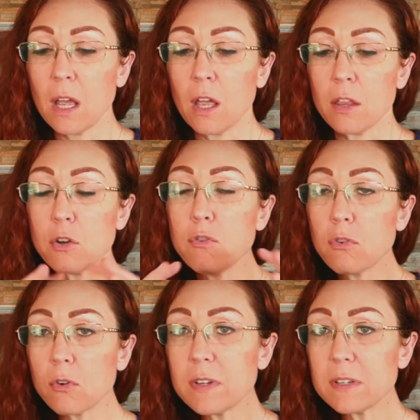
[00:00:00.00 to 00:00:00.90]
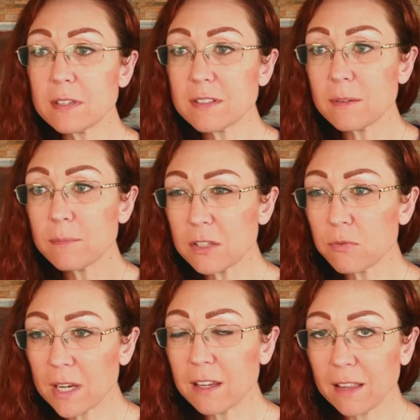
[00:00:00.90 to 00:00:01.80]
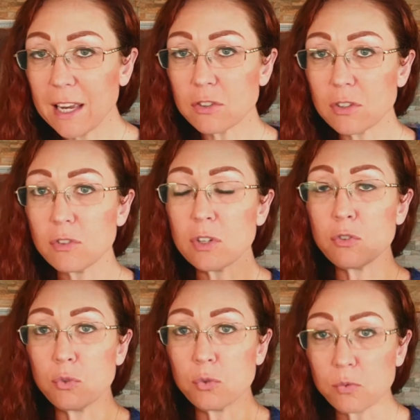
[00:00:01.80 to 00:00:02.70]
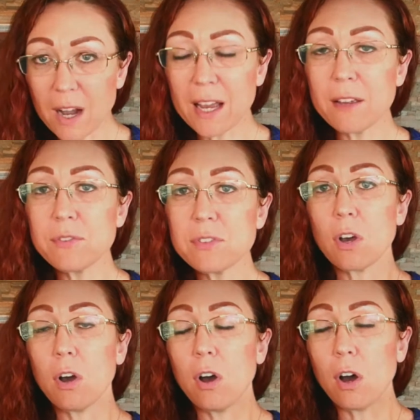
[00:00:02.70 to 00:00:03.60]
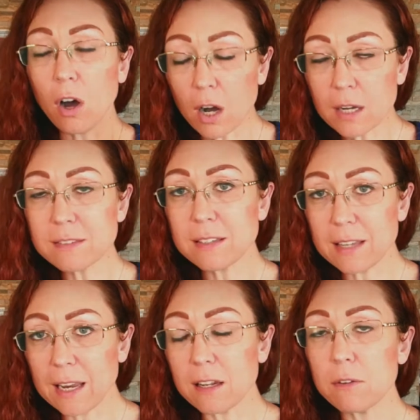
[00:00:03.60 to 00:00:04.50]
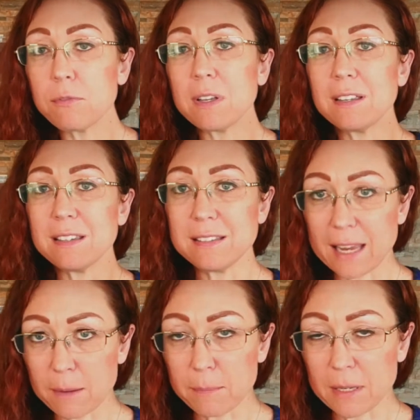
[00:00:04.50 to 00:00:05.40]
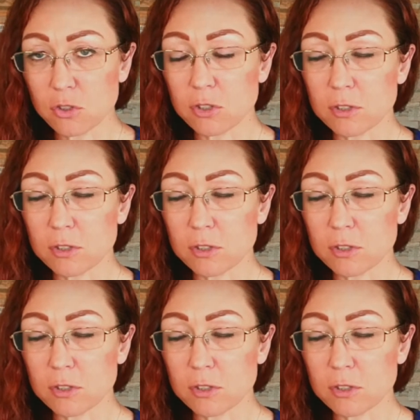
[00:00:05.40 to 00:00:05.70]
the nervous system dysregulation drives oxidative damage.